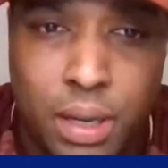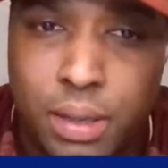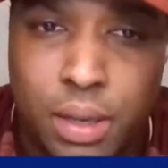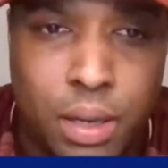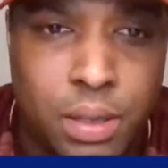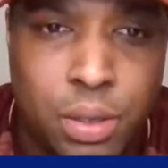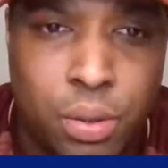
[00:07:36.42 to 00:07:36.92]

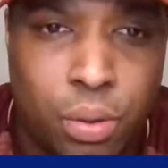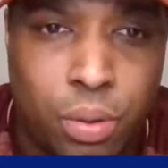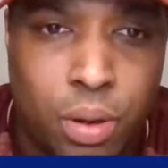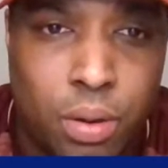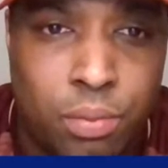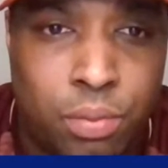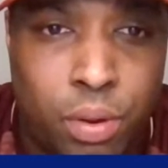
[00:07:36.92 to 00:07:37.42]
you know,
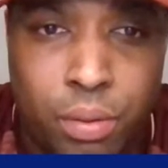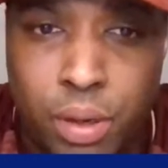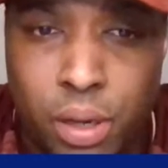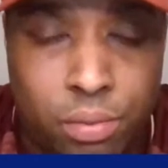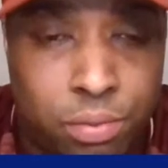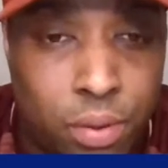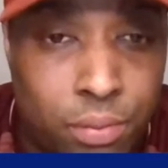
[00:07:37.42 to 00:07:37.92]
very on
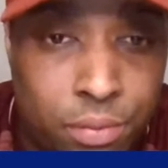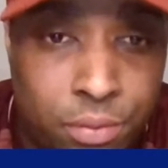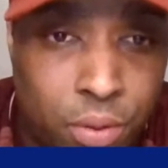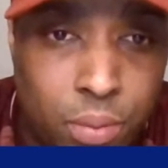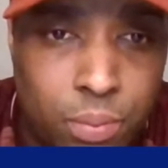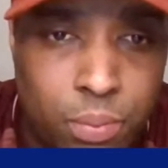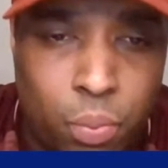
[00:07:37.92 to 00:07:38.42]
the front
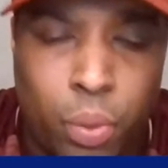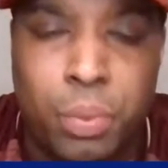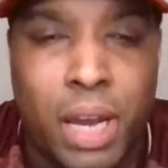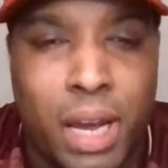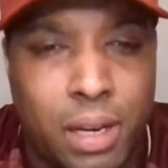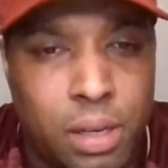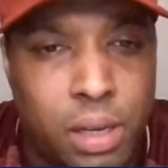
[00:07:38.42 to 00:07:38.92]
foot when we
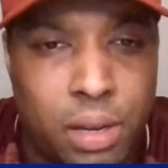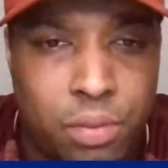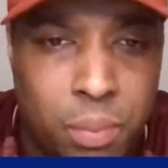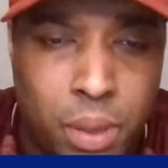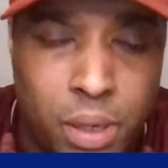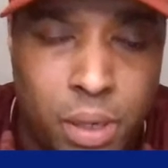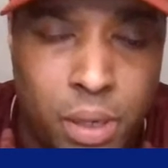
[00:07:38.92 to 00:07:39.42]
had 11
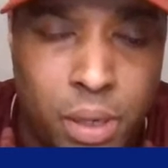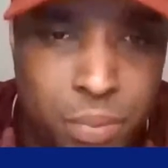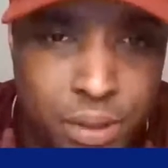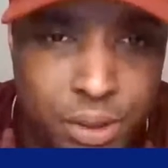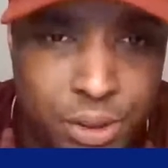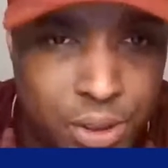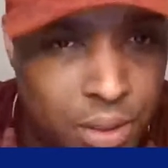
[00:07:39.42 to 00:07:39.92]
men on the
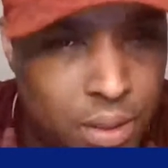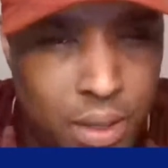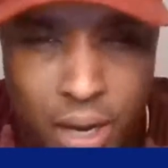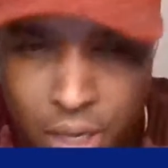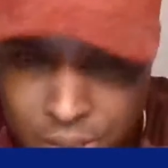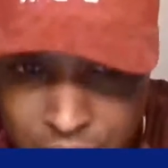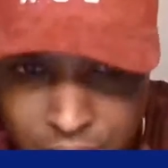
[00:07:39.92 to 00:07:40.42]
pitch,
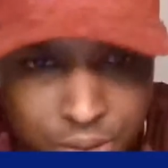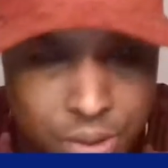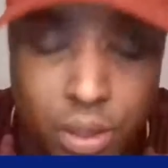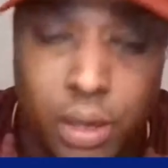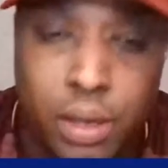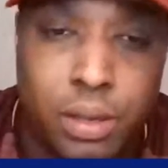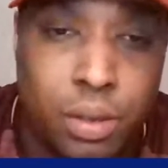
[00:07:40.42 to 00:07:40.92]
as Leeds
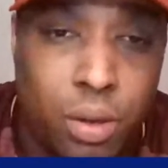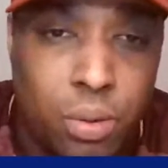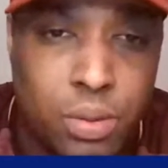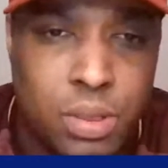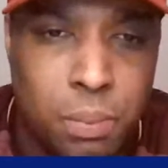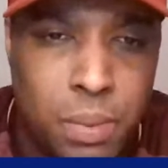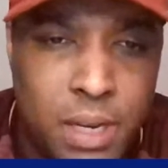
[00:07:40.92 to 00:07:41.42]
United are
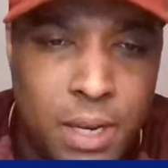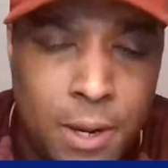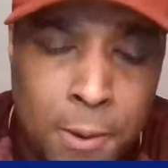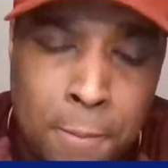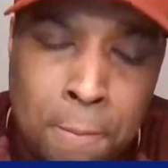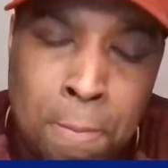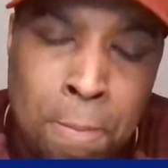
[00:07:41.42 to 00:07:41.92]
going to be.
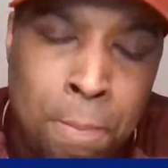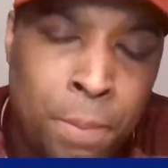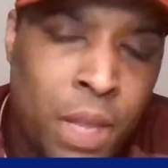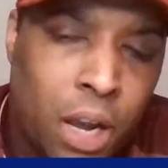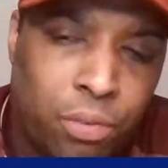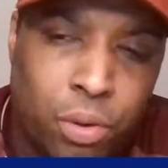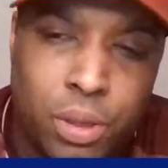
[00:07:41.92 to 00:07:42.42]

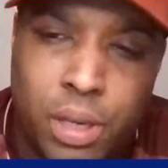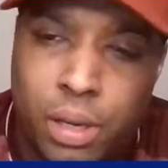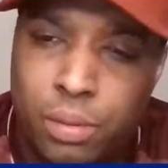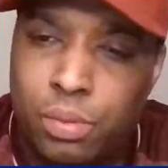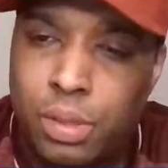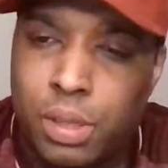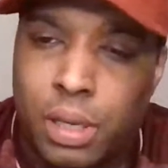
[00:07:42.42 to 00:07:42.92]
I thought
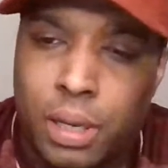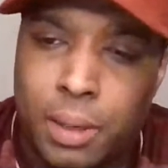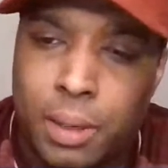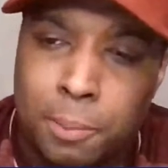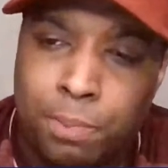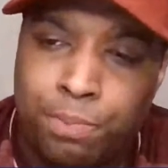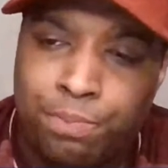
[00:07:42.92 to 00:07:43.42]
that
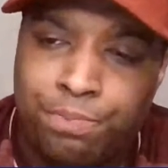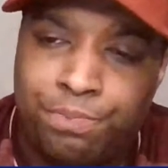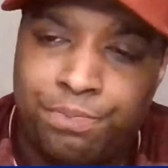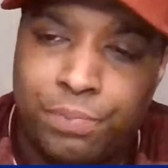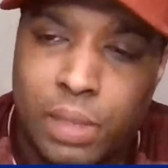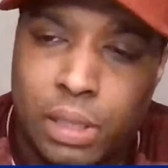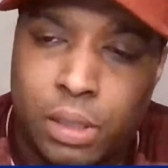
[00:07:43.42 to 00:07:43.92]

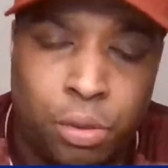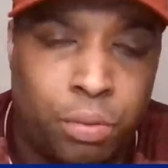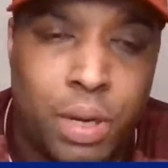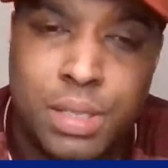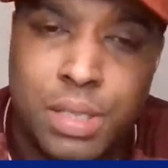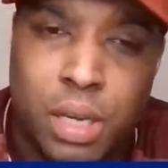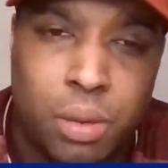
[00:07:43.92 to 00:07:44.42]

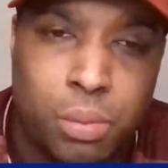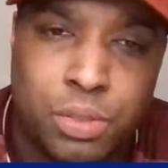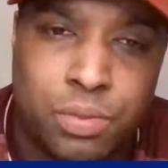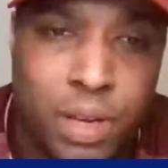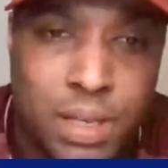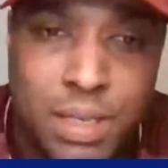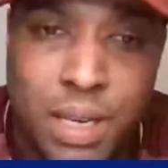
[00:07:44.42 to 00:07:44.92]
Llorente was
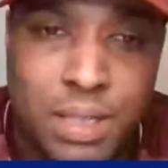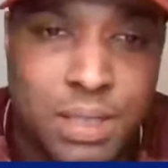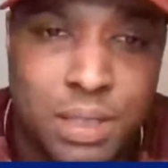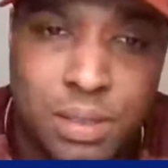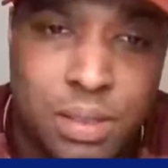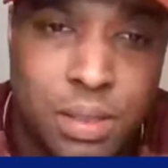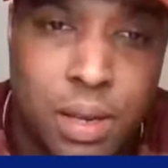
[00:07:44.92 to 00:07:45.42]

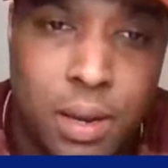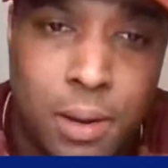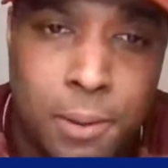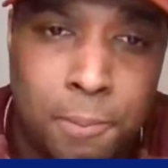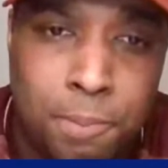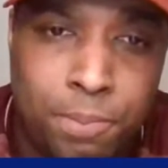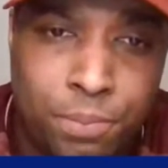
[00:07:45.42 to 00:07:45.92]
fantastic today.
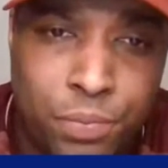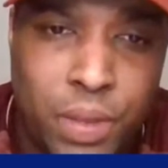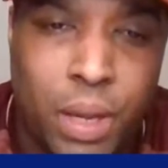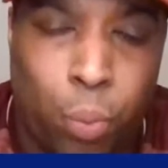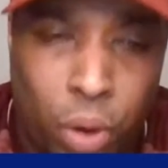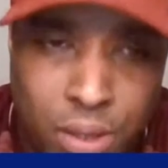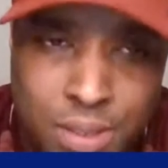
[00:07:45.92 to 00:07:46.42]

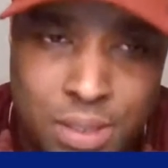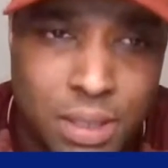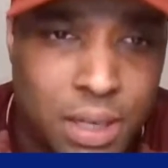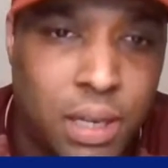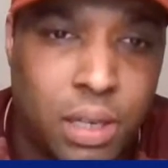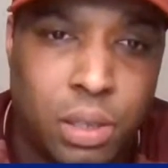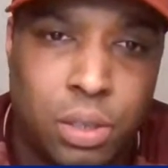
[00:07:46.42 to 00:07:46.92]
Once
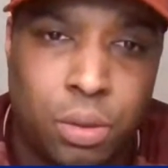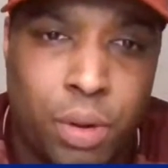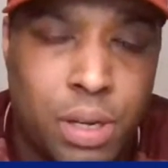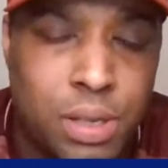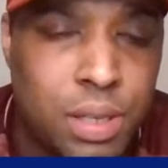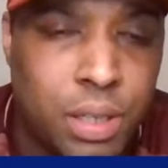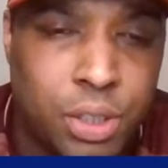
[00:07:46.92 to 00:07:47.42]
again,
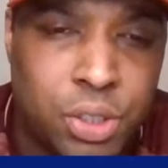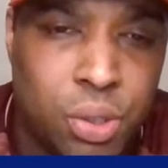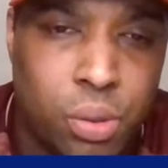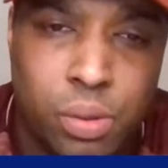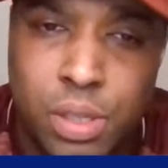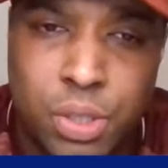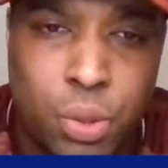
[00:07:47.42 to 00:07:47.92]
Llorente is
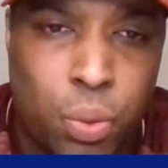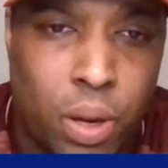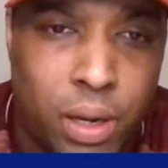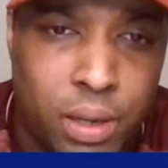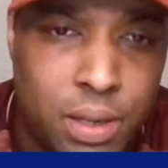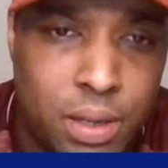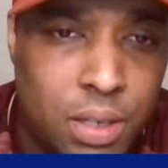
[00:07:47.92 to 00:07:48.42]
showing his
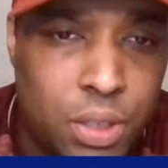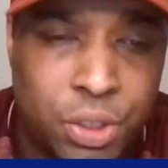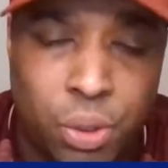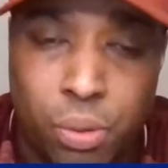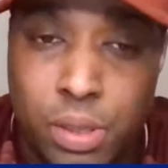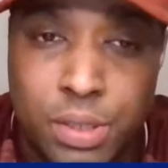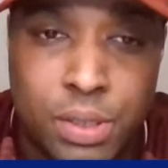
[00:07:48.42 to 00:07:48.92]

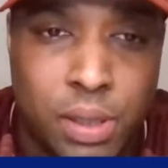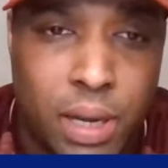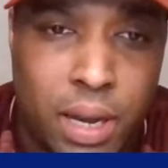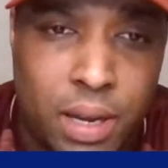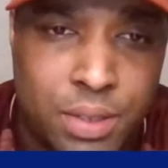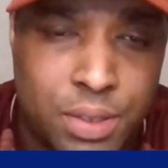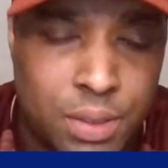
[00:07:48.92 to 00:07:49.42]
quality,
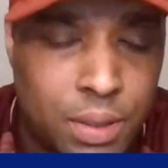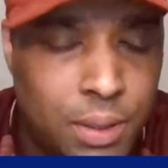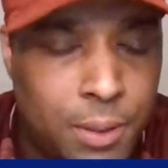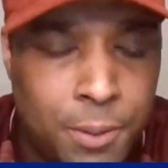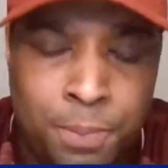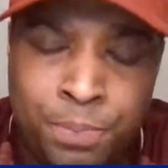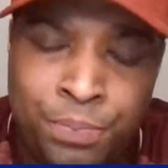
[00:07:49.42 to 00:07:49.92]
showing his
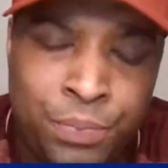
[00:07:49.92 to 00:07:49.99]
class.